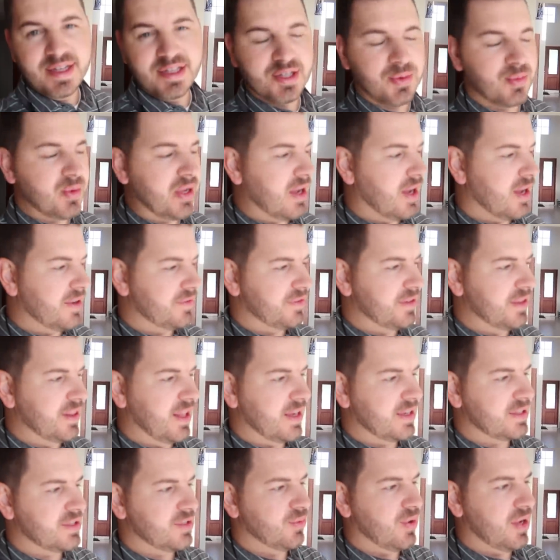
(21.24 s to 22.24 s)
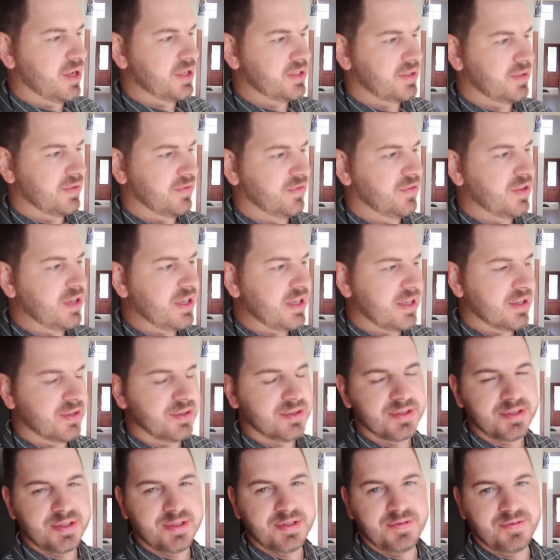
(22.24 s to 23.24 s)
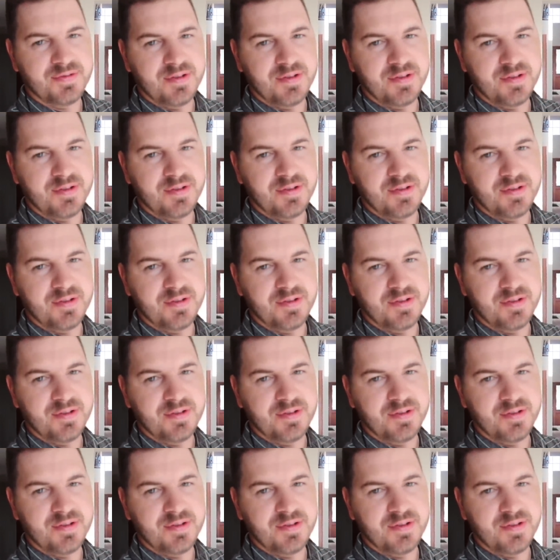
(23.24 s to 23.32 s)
So we often like to watch videos